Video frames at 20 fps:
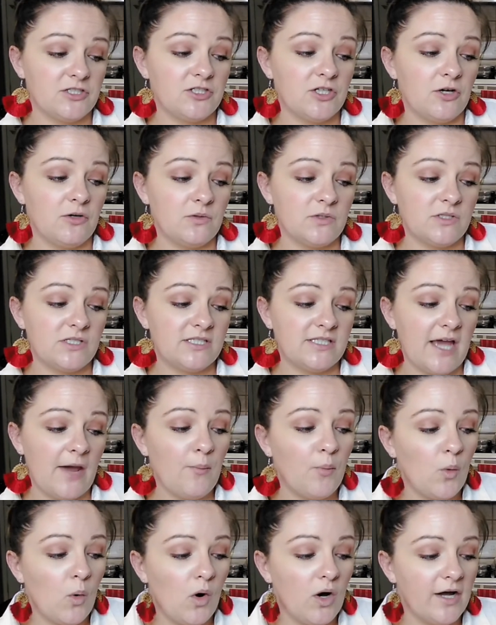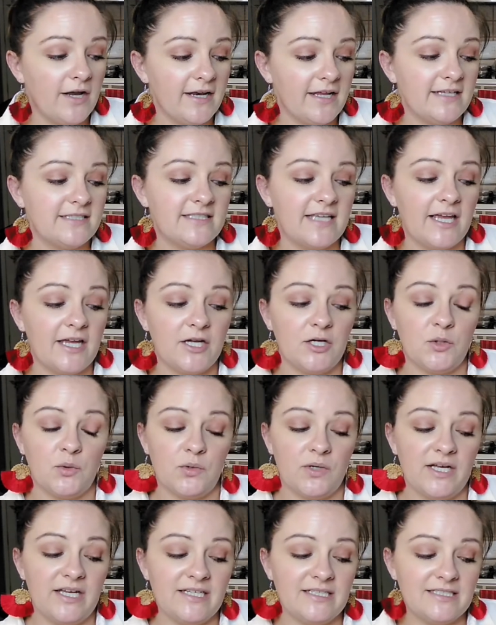So step one is a
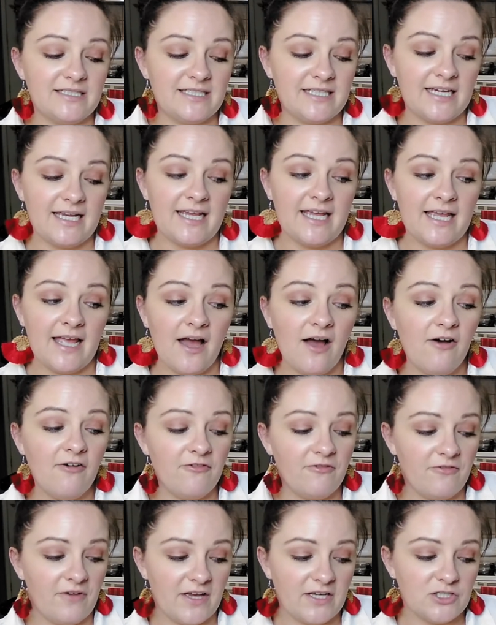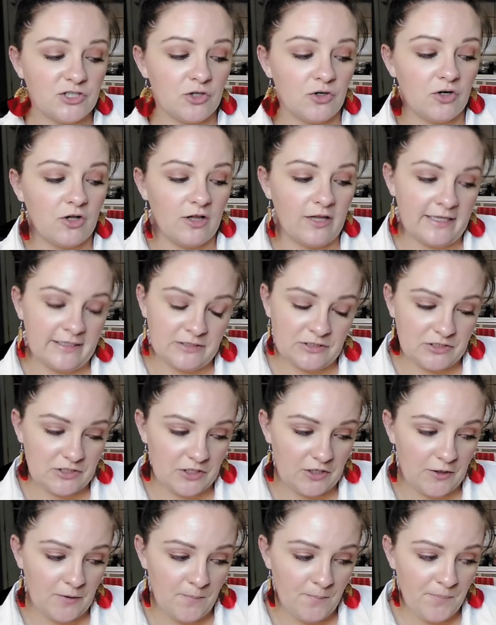green tea facial
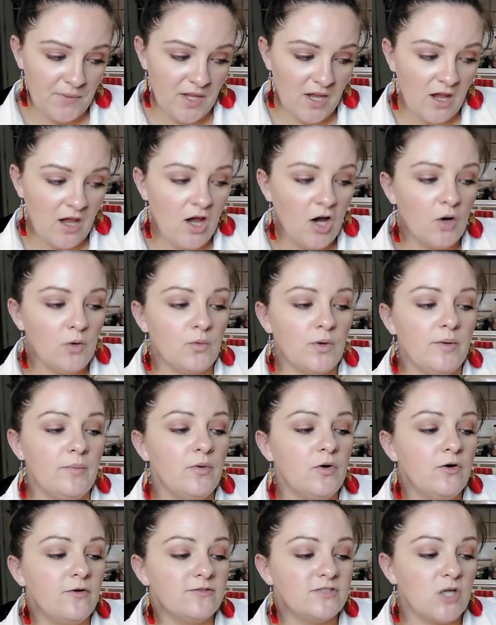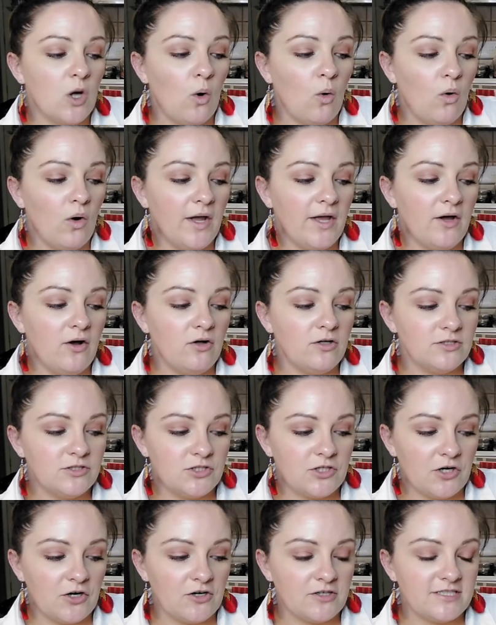cleanser removes oil,
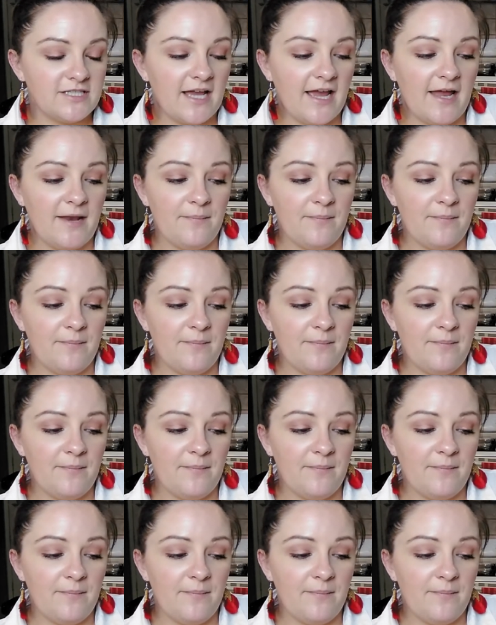dirt,